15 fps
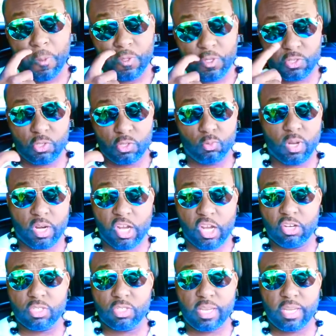this is what,
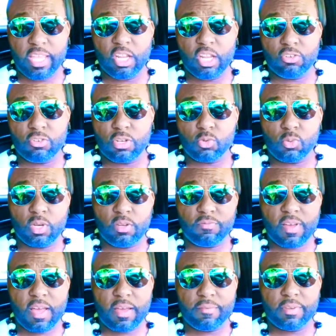100 to
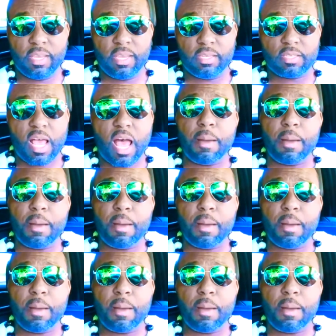825 days.